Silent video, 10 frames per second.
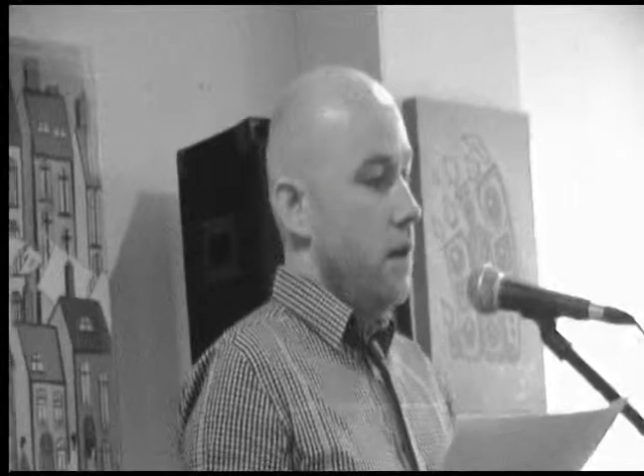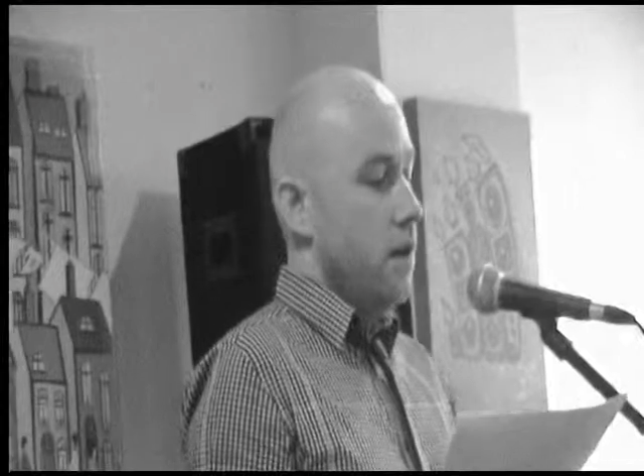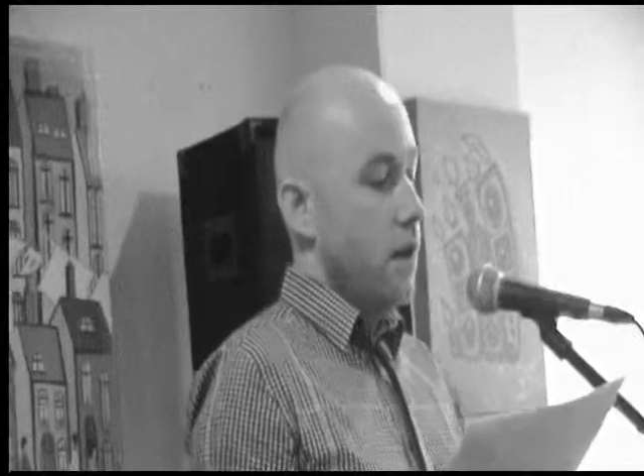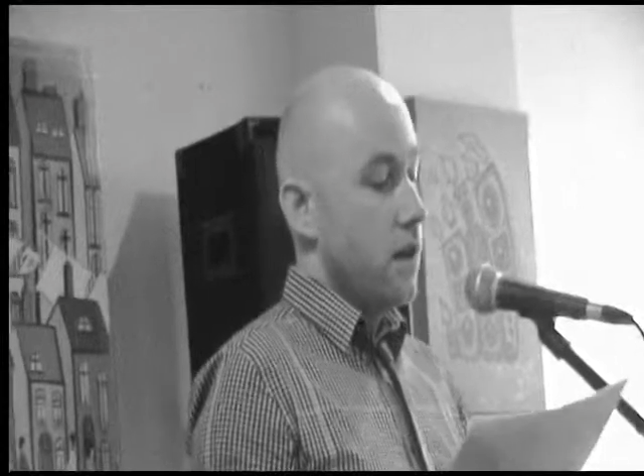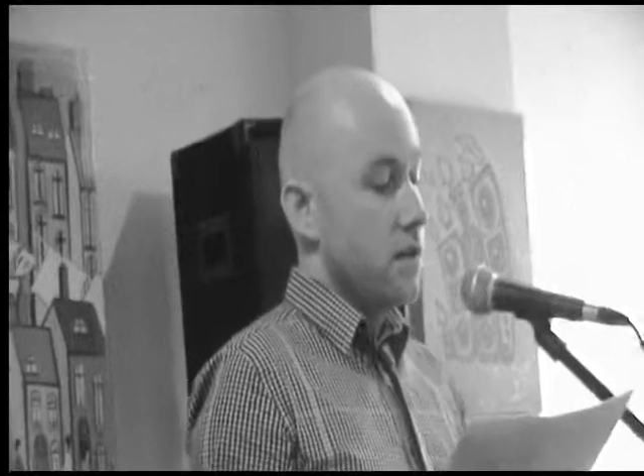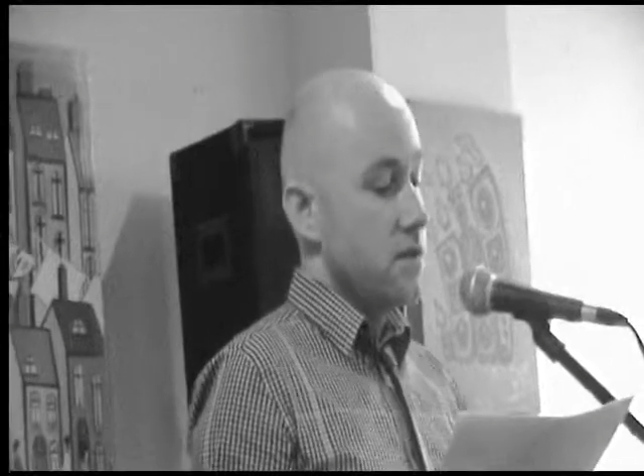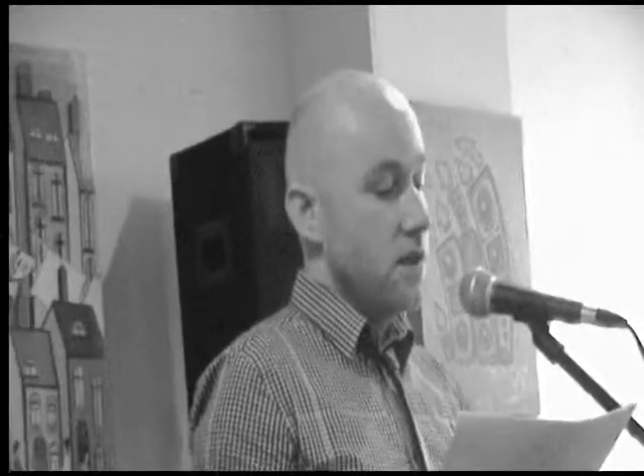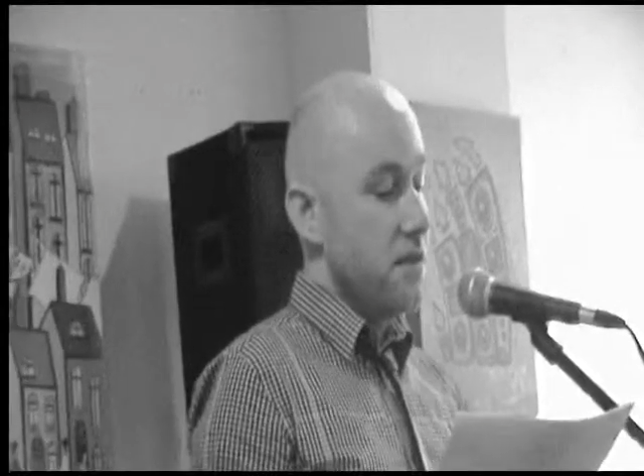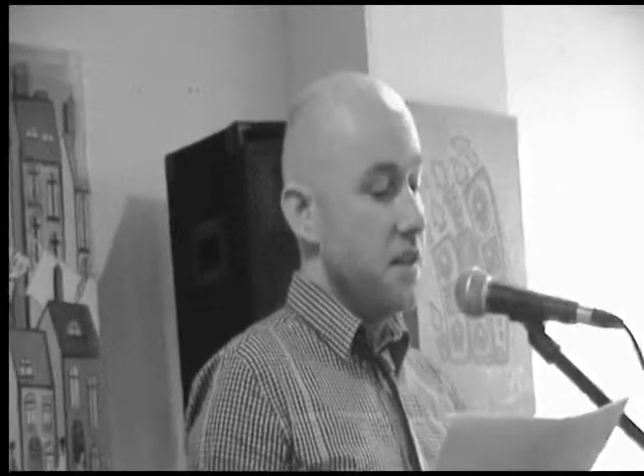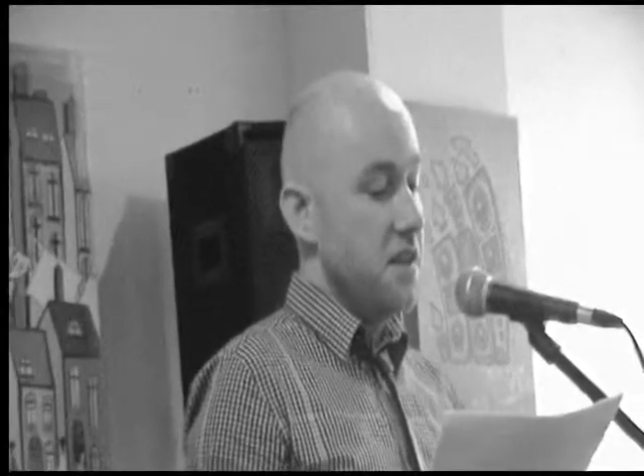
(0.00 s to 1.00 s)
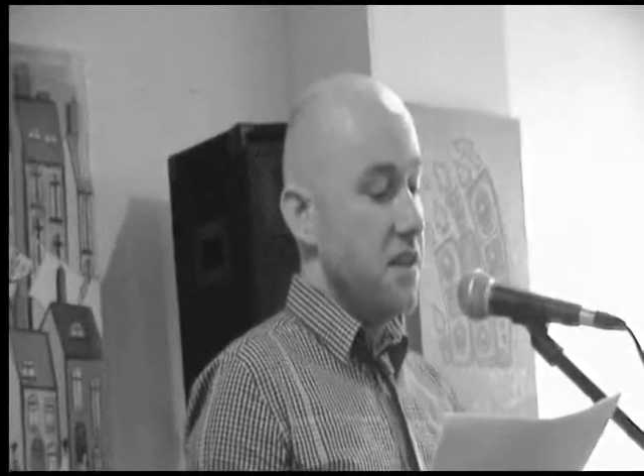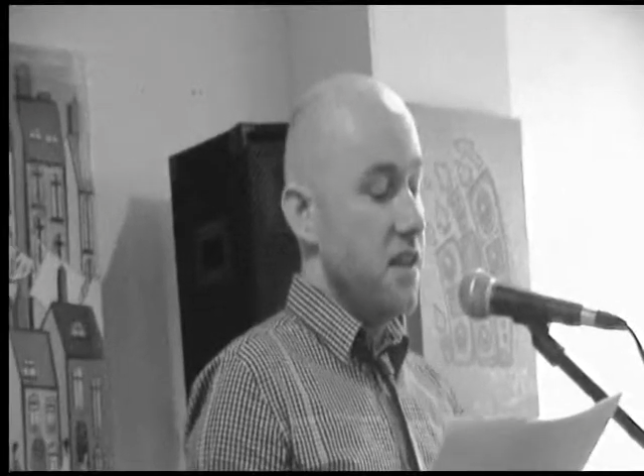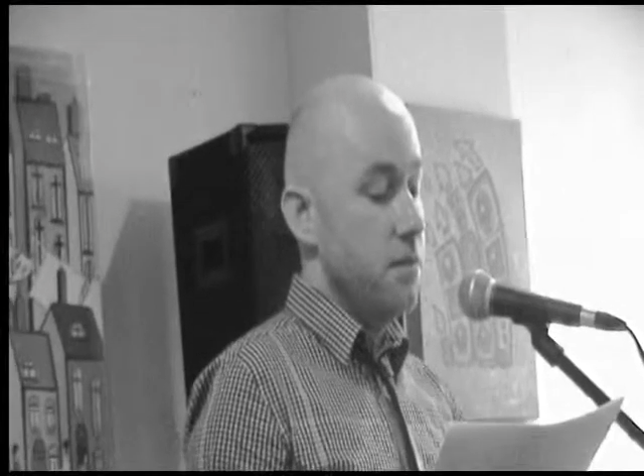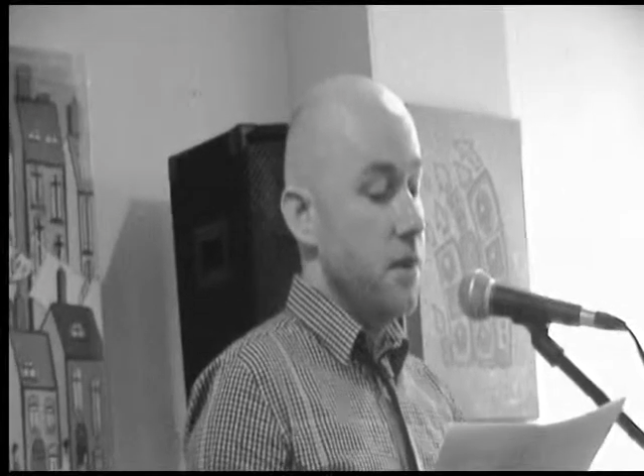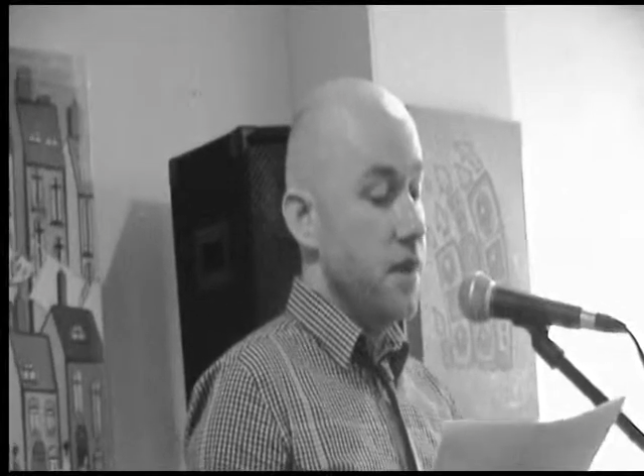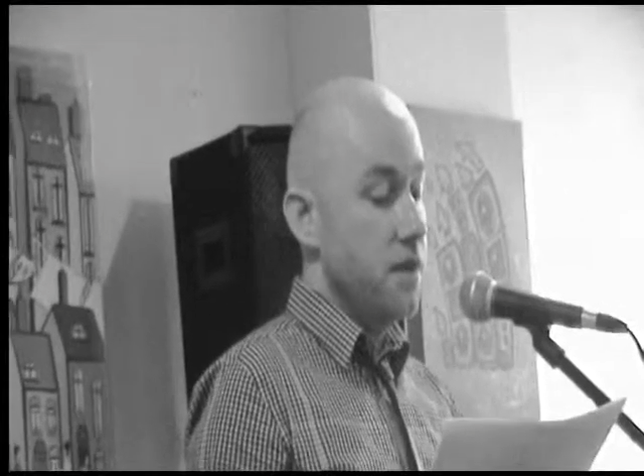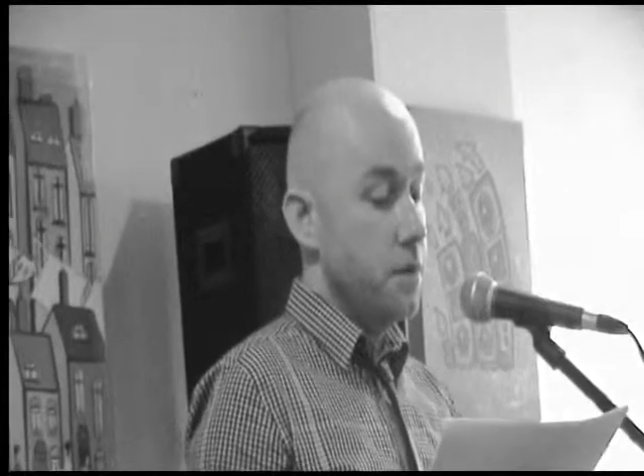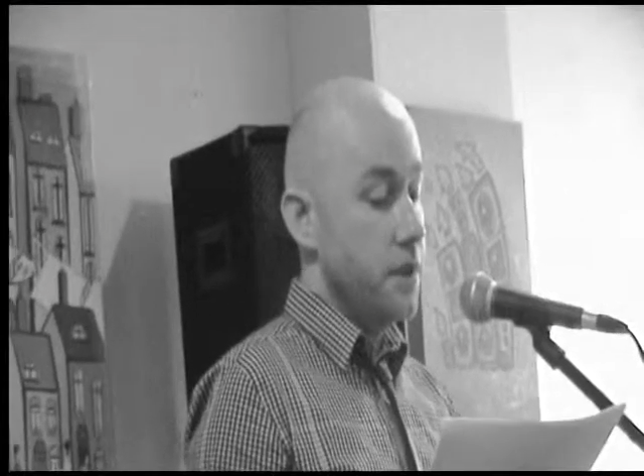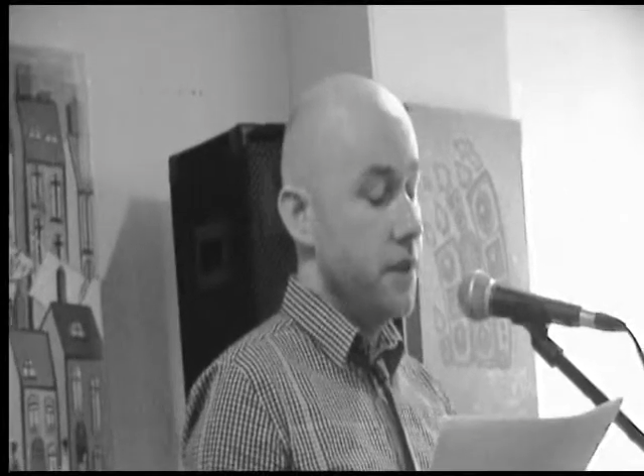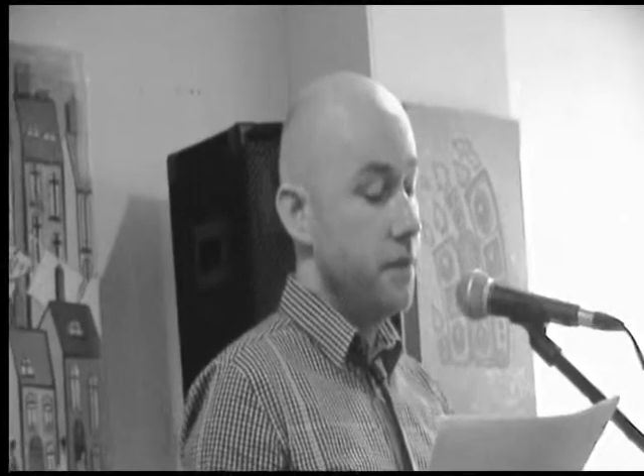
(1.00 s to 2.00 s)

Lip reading: Oh, there's nothing here anymore anyway.